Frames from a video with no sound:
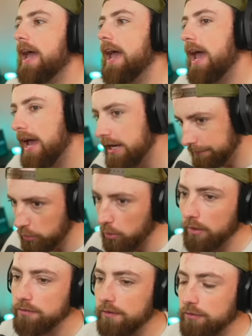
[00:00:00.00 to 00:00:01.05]
And, of
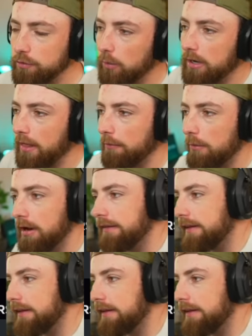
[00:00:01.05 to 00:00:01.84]
course, they score another run in the